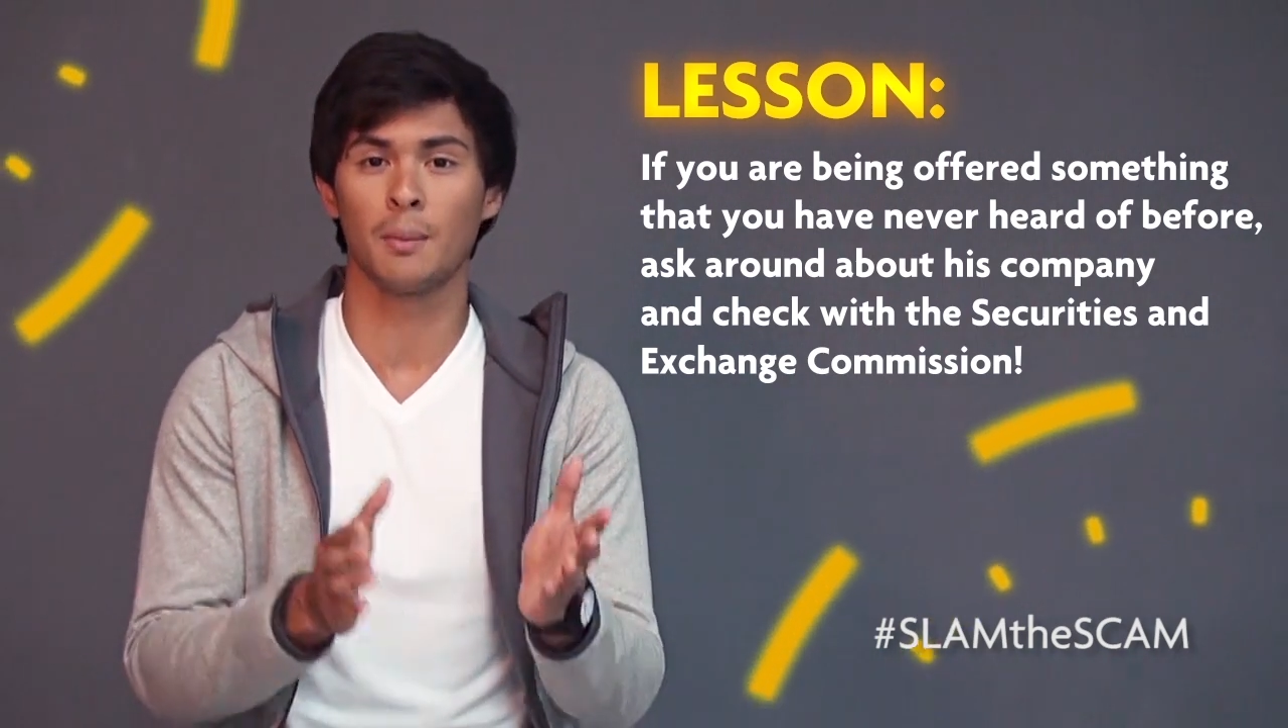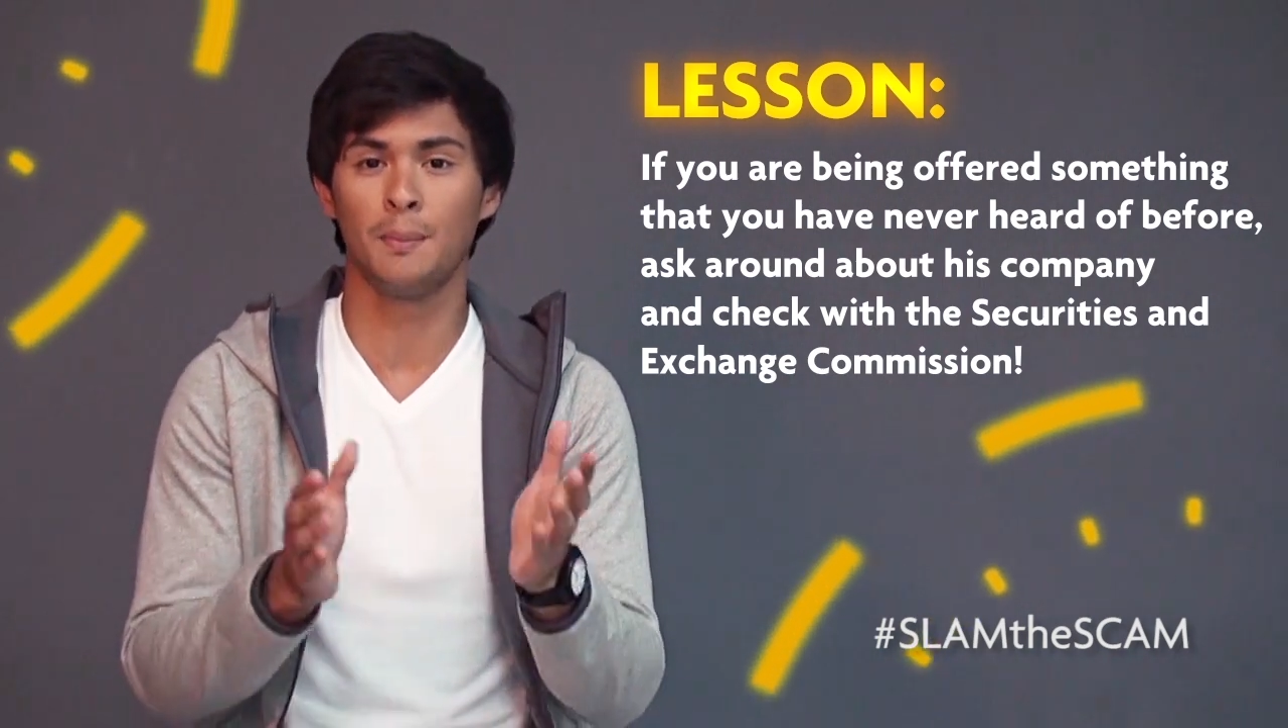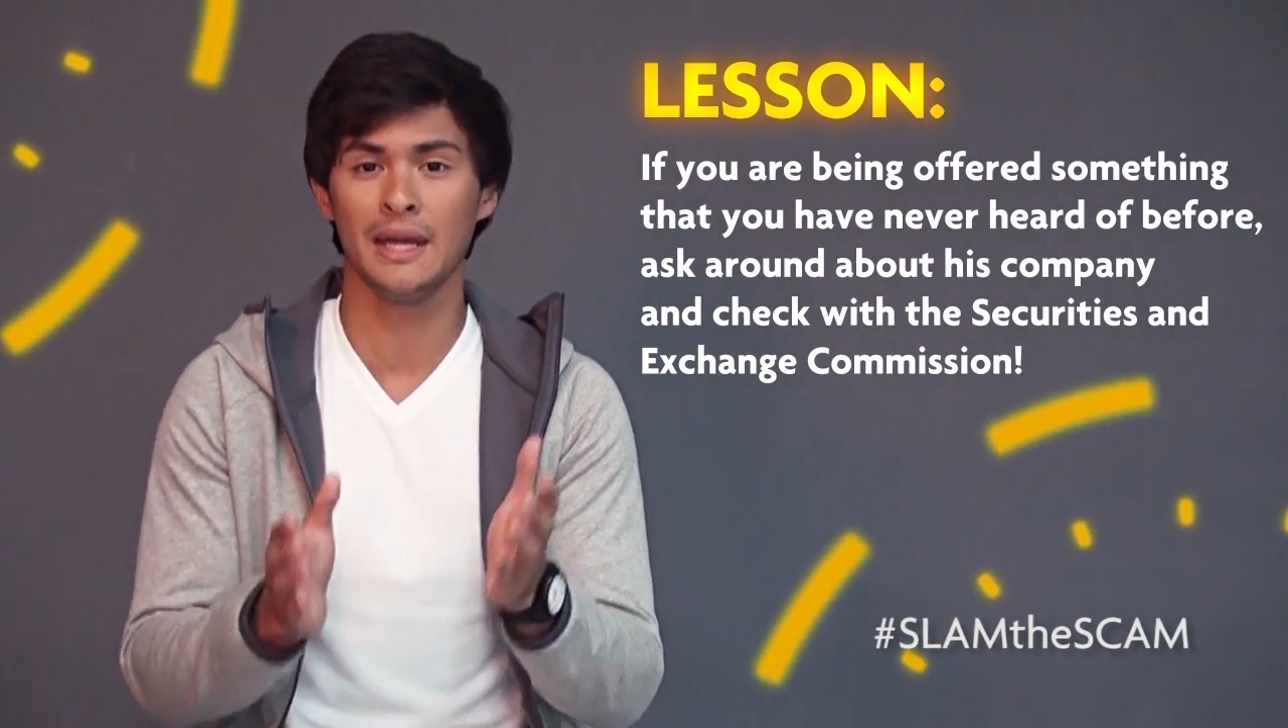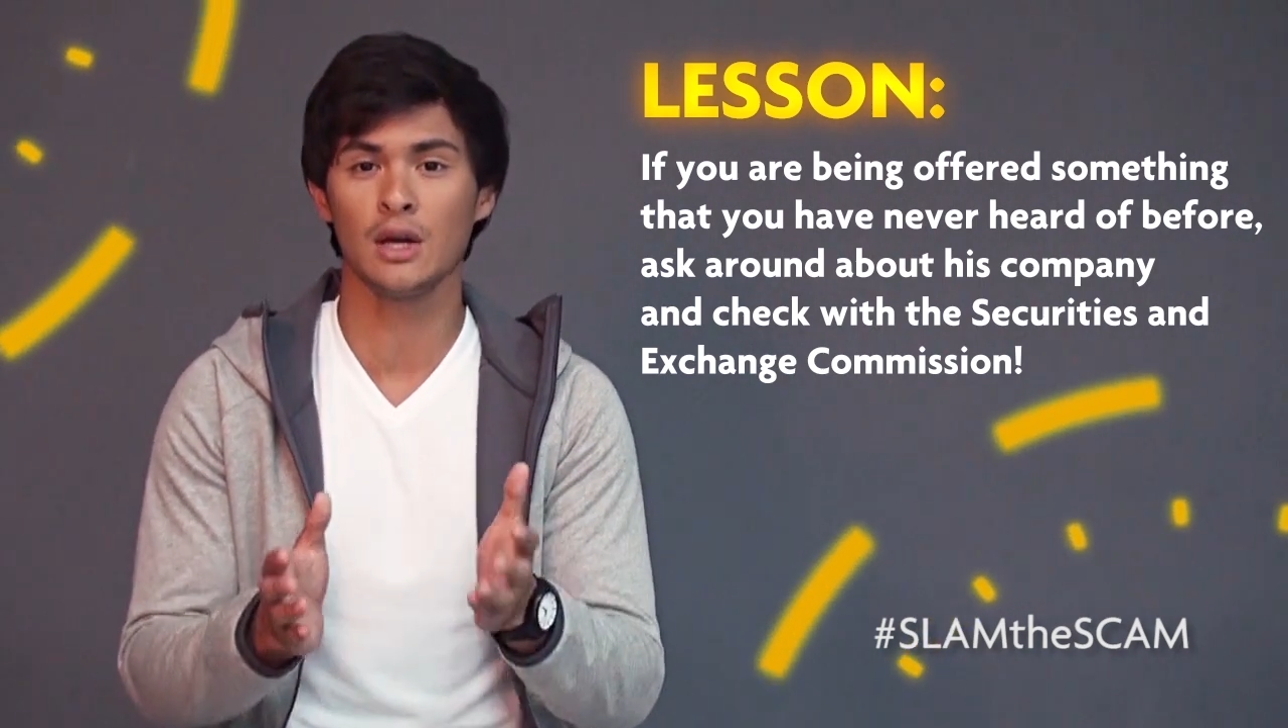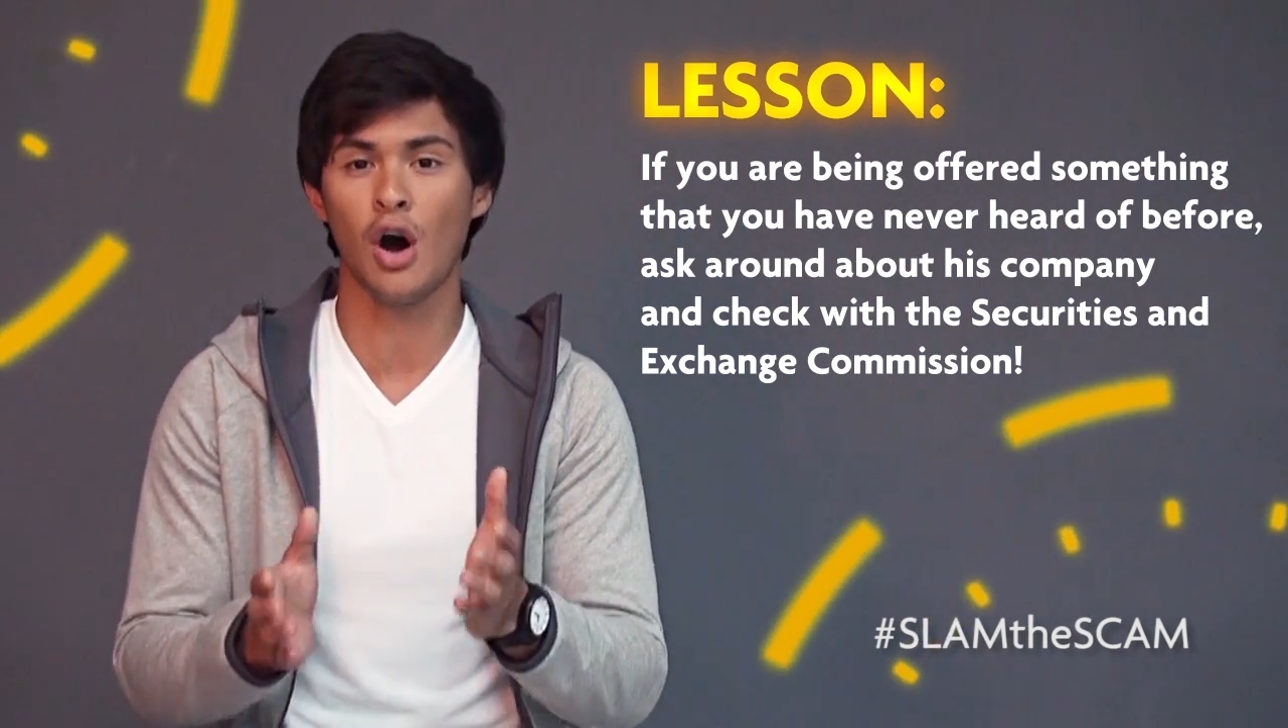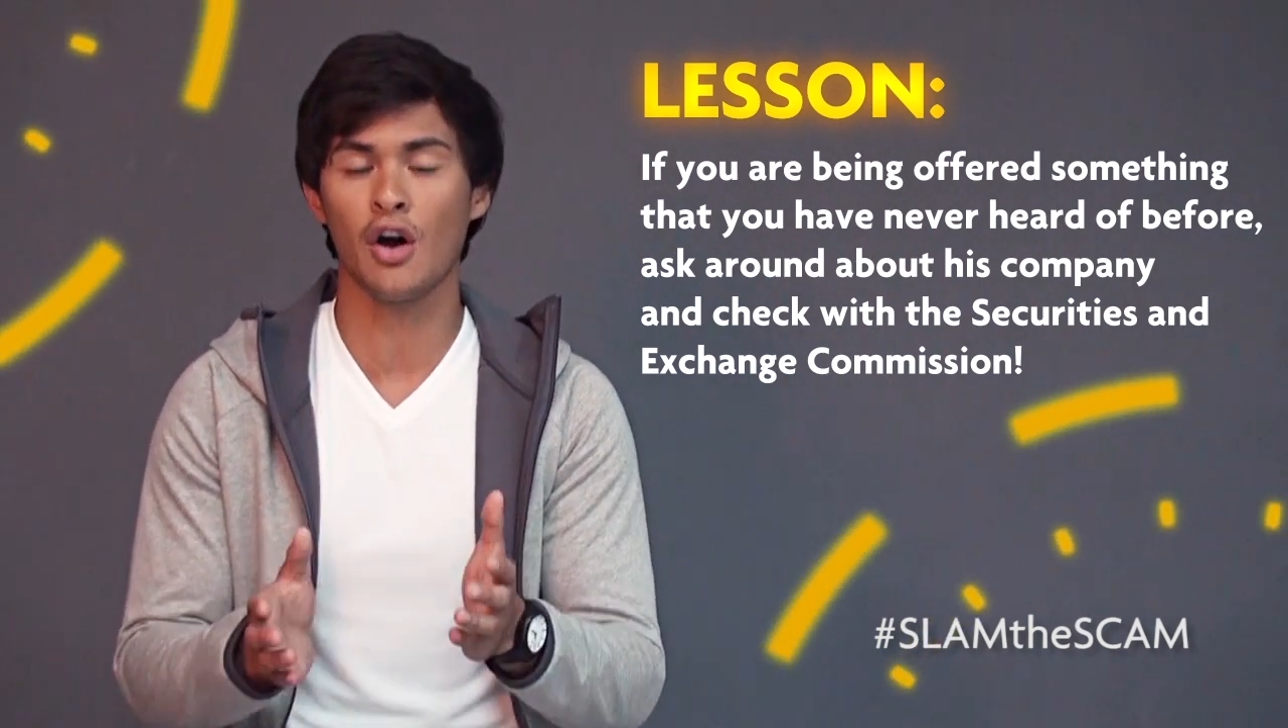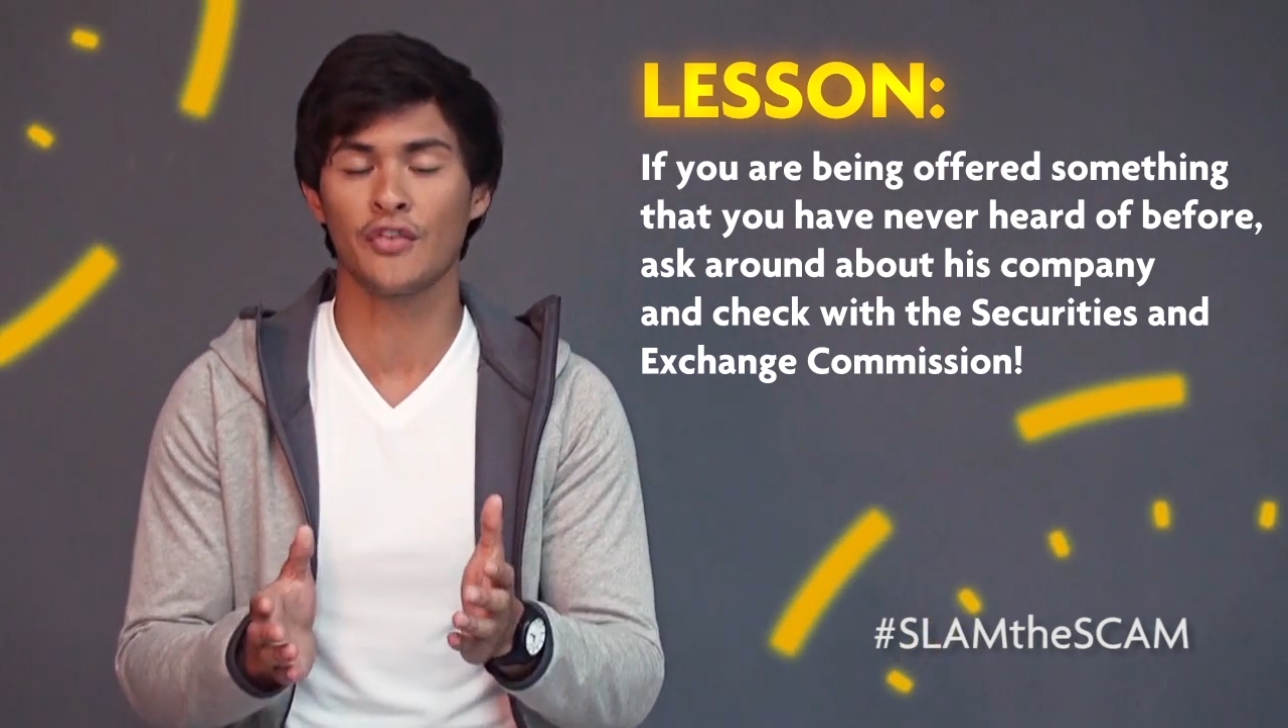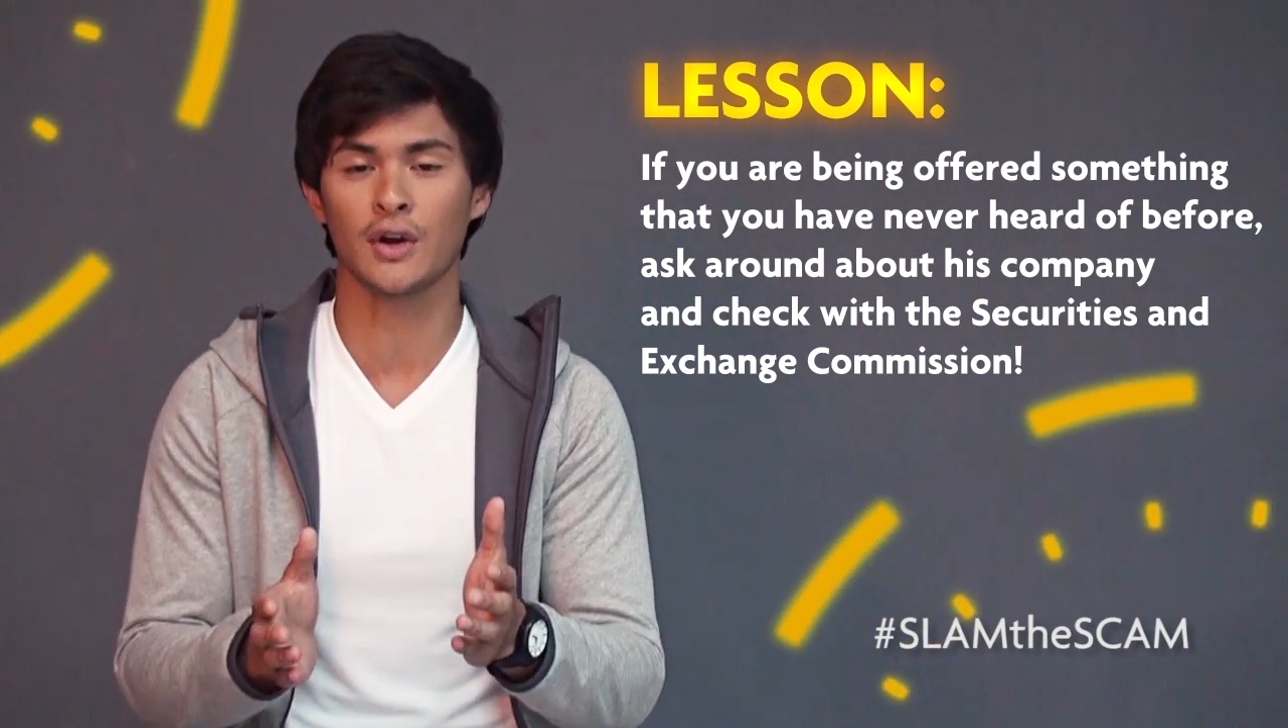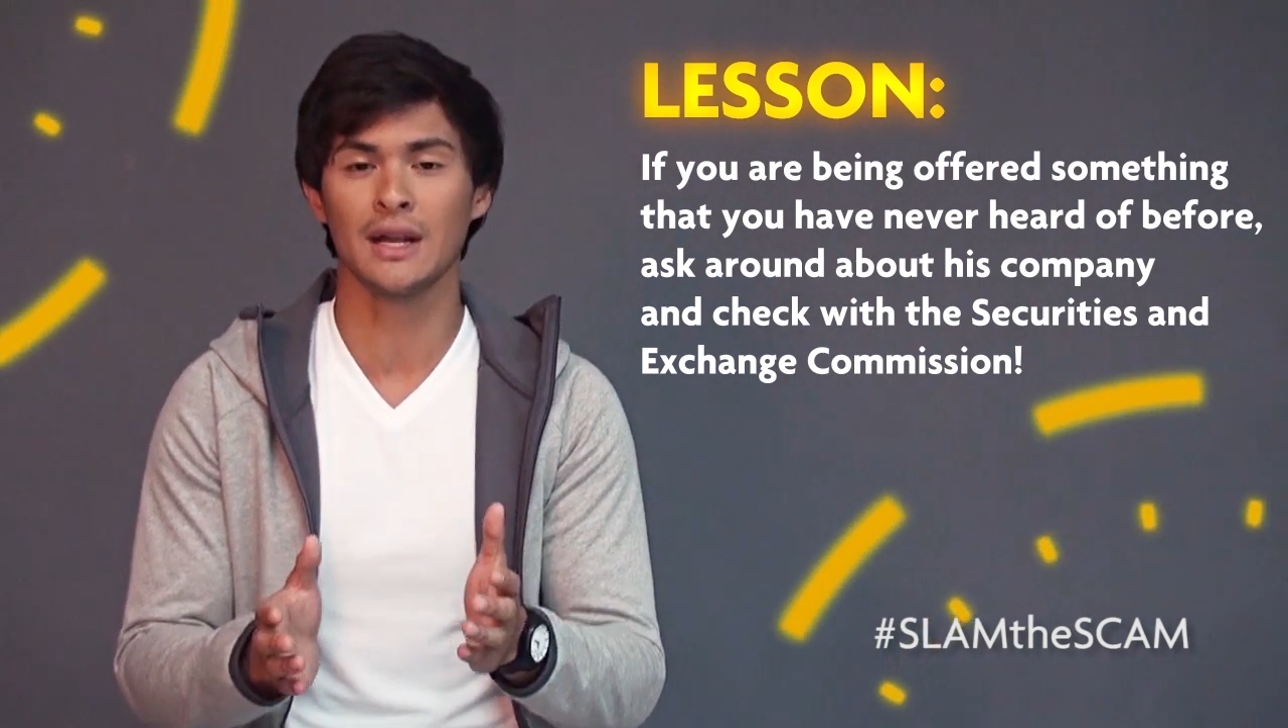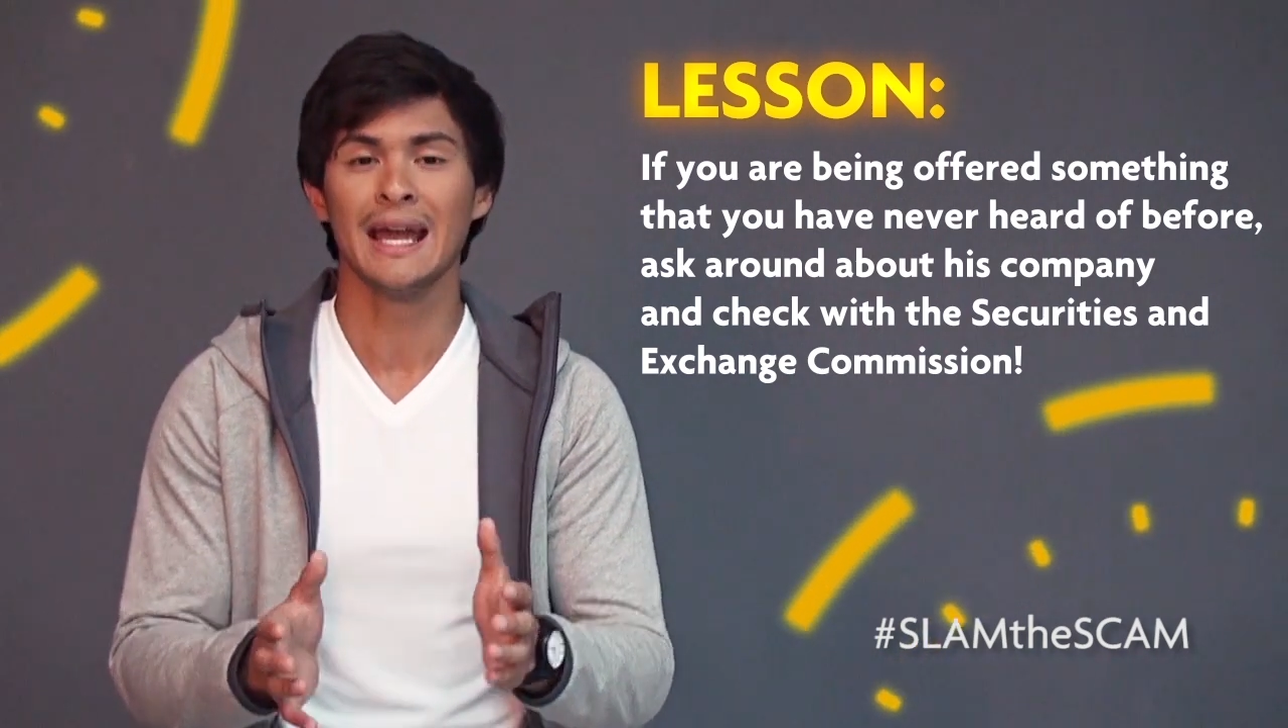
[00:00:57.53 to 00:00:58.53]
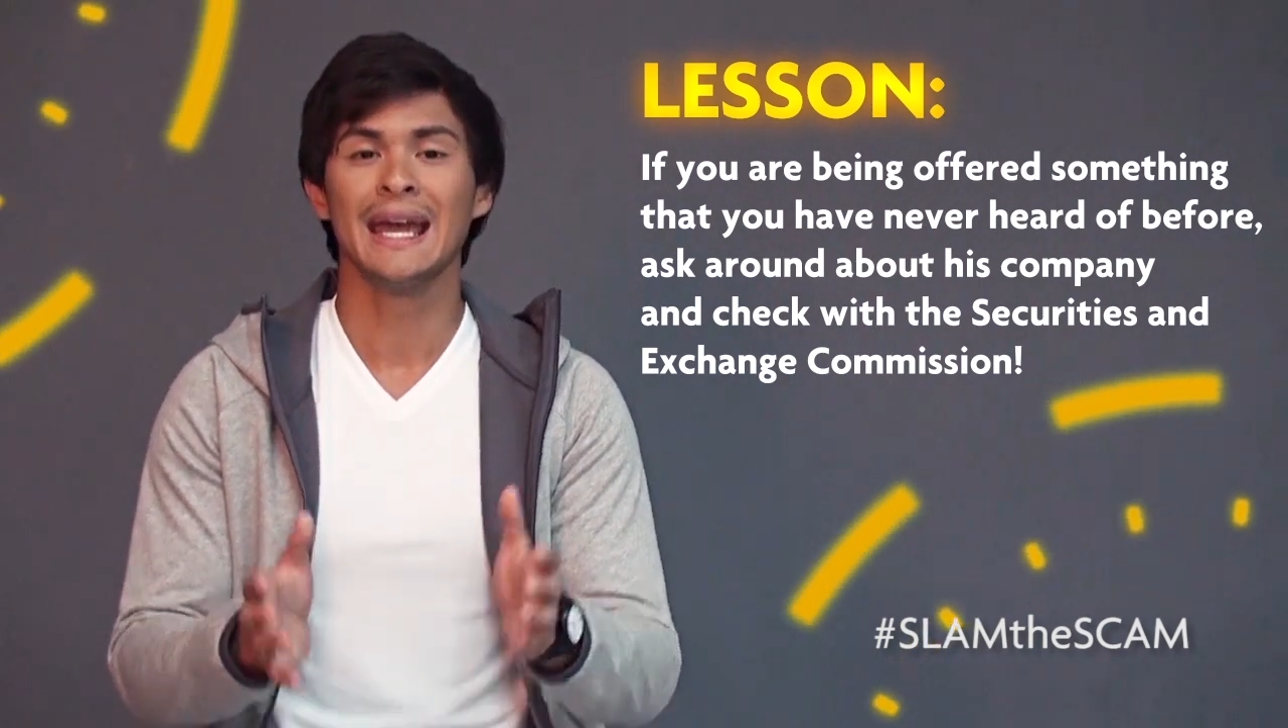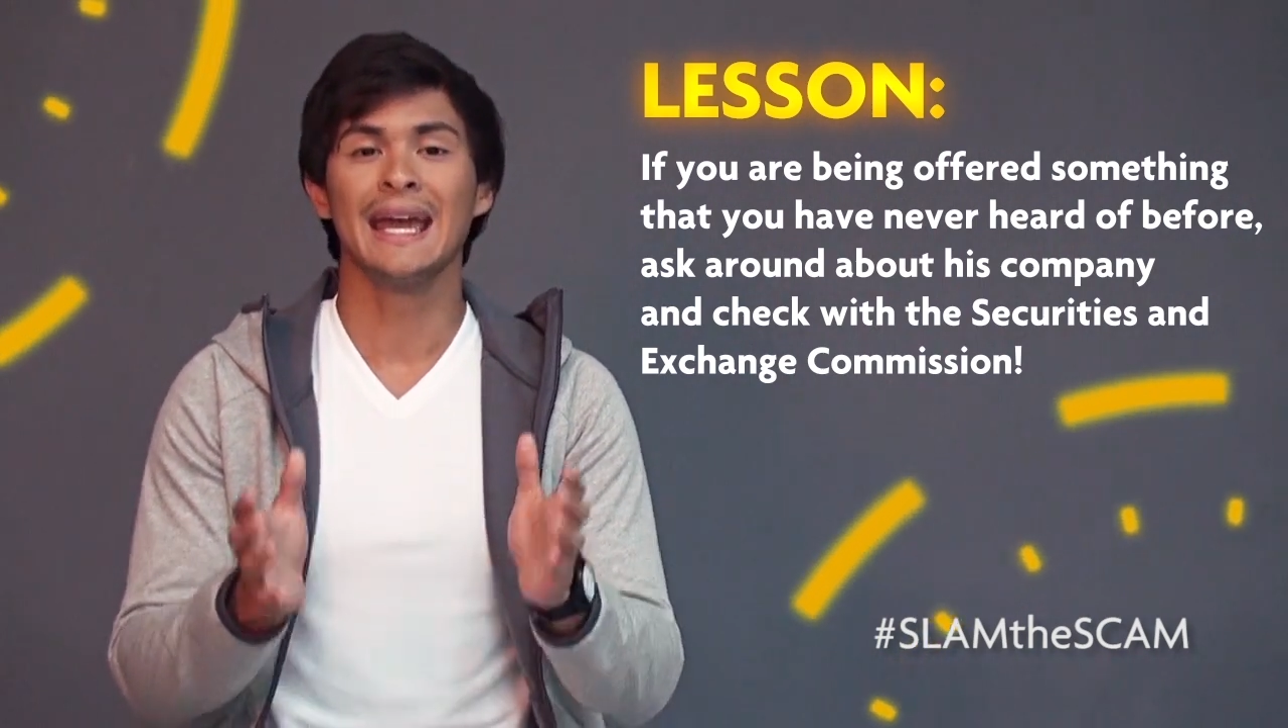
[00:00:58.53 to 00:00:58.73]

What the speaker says: are being offered